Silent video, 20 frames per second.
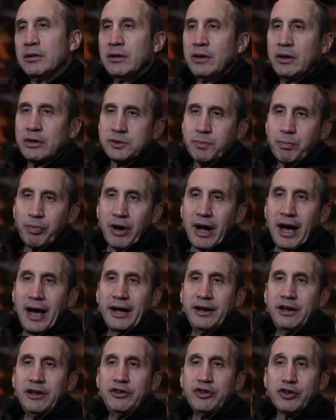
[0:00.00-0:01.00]
It's
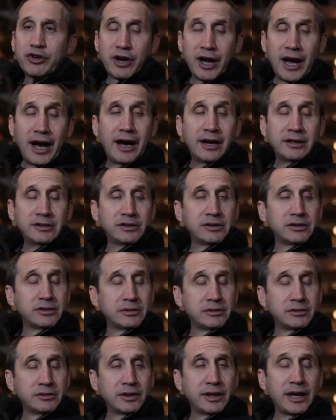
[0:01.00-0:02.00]
pride in your guys,
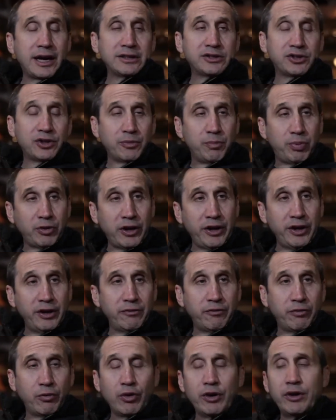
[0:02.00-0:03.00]
the guys that are
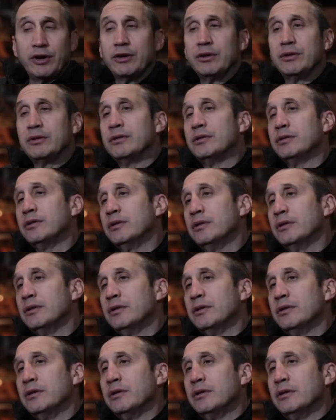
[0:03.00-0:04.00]
playing for you.
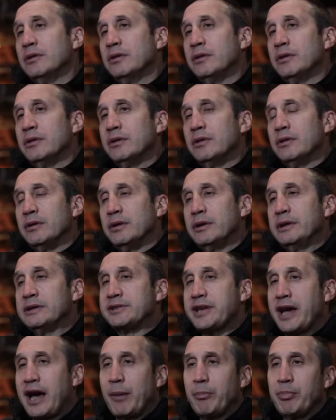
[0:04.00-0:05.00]

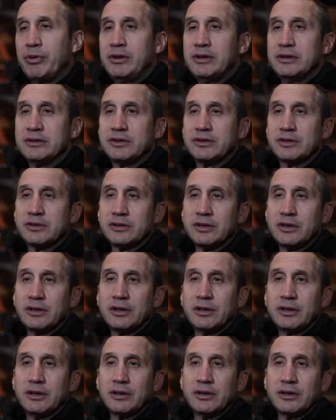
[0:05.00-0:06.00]
It's happiness,
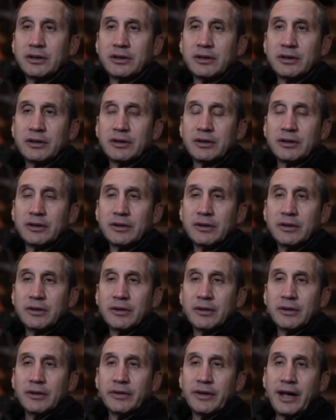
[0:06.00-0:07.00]
the
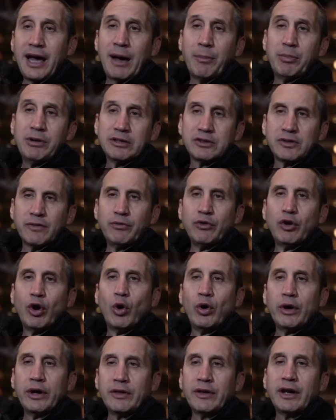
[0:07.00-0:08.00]
happiness of
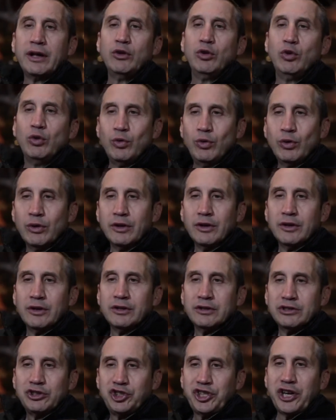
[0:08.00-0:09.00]
knowing that you
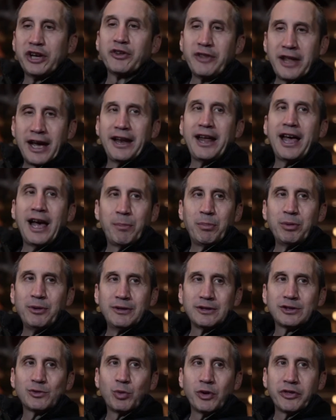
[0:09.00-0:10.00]
shared that
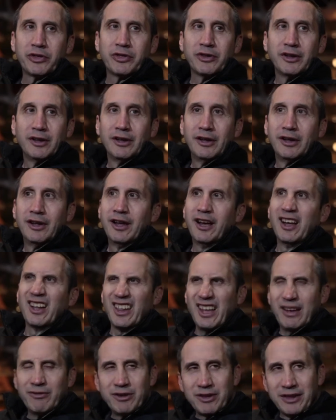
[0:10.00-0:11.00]
happiness with
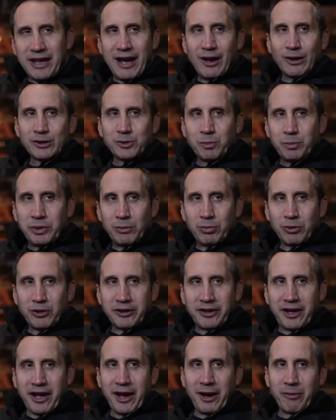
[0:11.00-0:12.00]
11,000 people
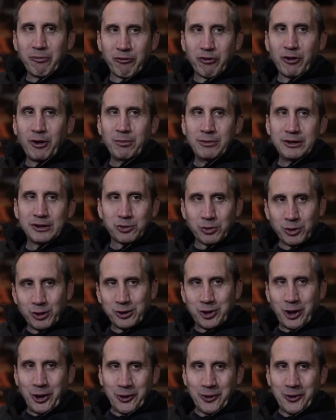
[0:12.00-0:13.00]
that came from Israel
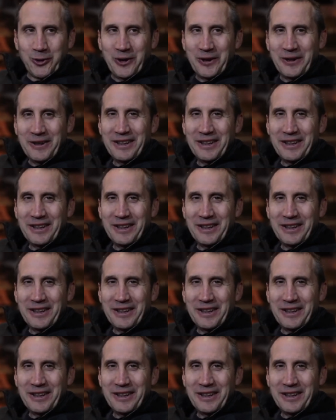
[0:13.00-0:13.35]
to